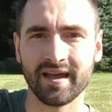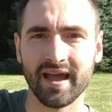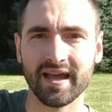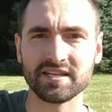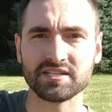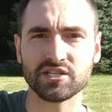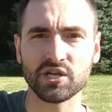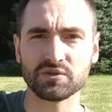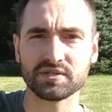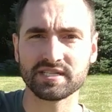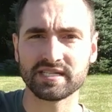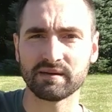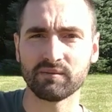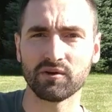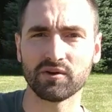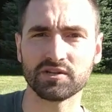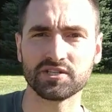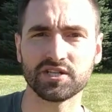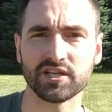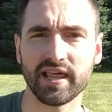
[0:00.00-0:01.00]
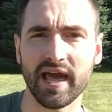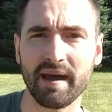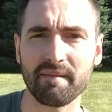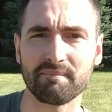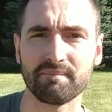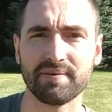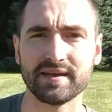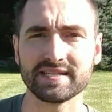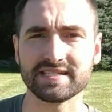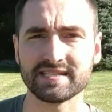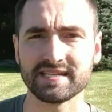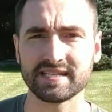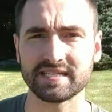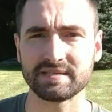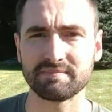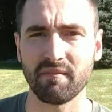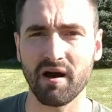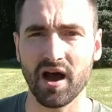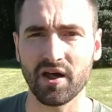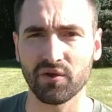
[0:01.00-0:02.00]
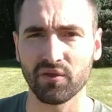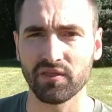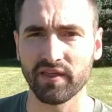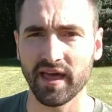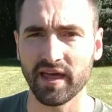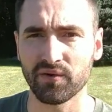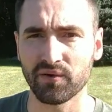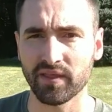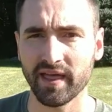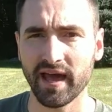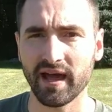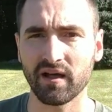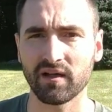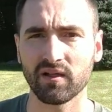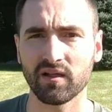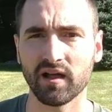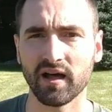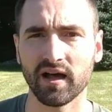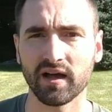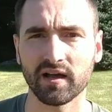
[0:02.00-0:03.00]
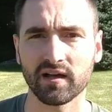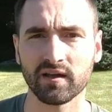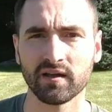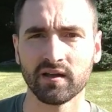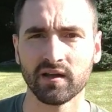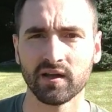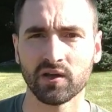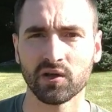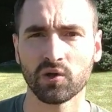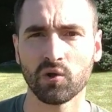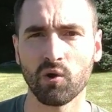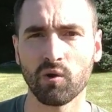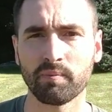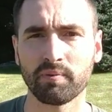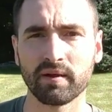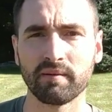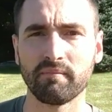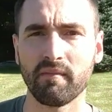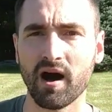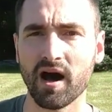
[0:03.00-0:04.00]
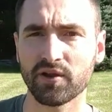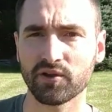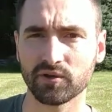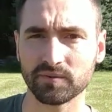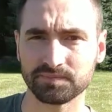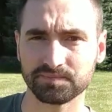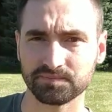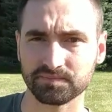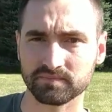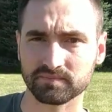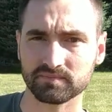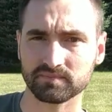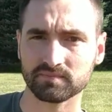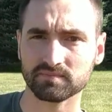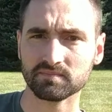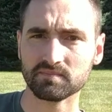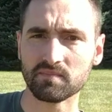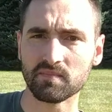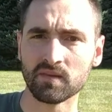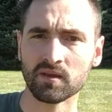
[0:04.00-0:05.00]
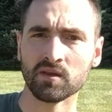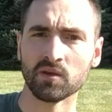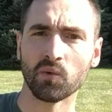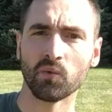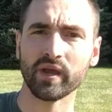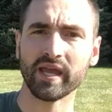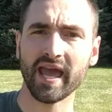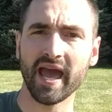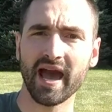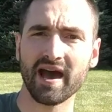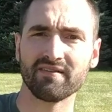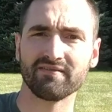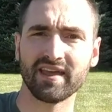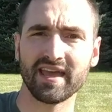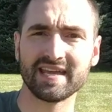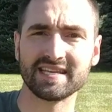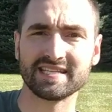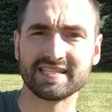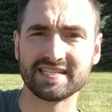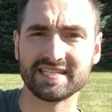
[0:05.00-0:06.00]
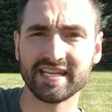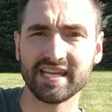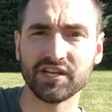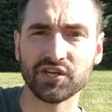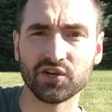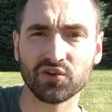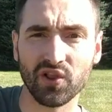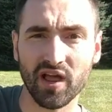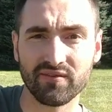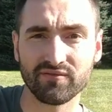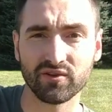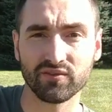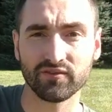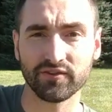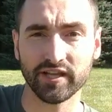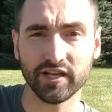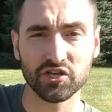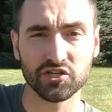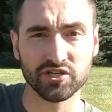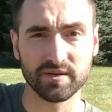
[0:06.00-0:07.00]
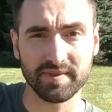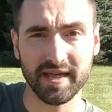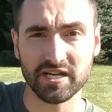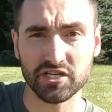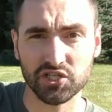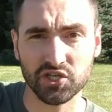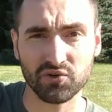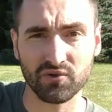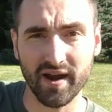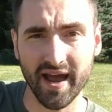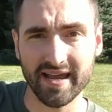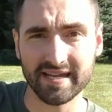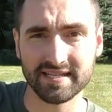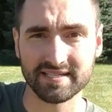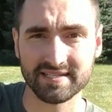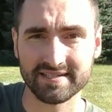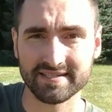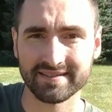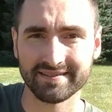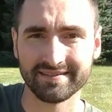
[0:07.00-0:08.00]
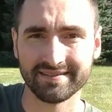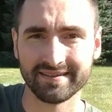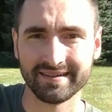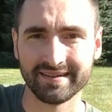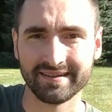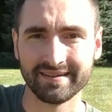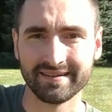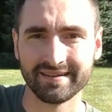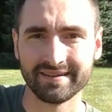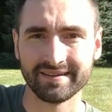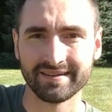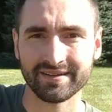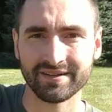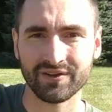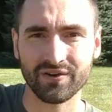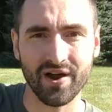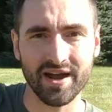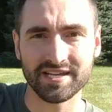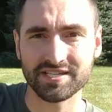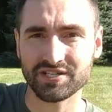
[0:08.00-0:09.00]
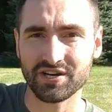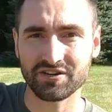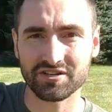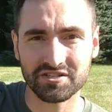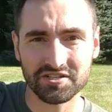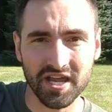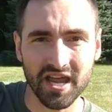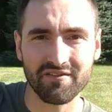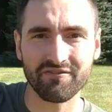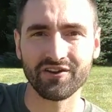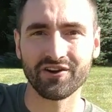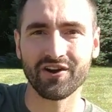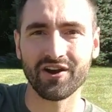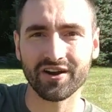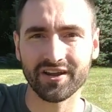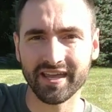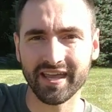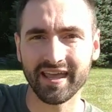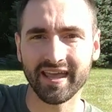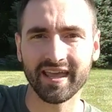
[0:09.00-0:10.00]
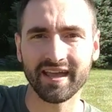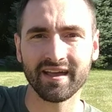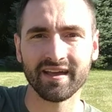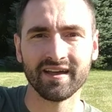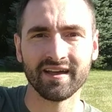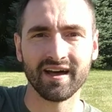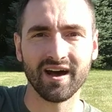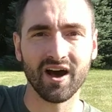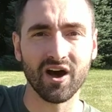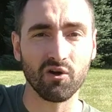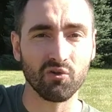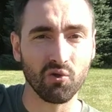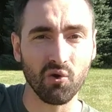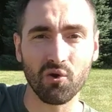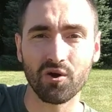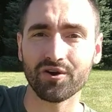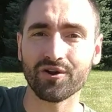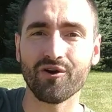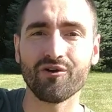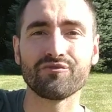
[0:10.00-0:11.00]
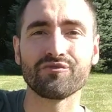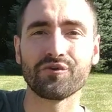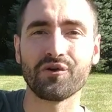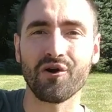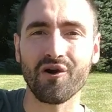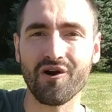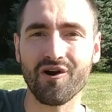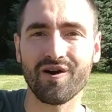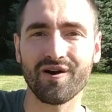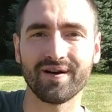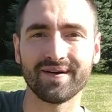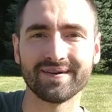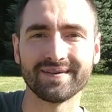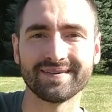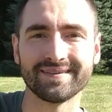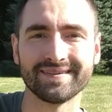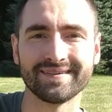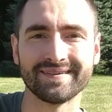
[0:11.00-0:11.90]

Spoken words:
And so, similar to that business model then, or that corporate model, we have a senior level of leadership, that is Christ. Christ, our Savior, our King, Lord over all.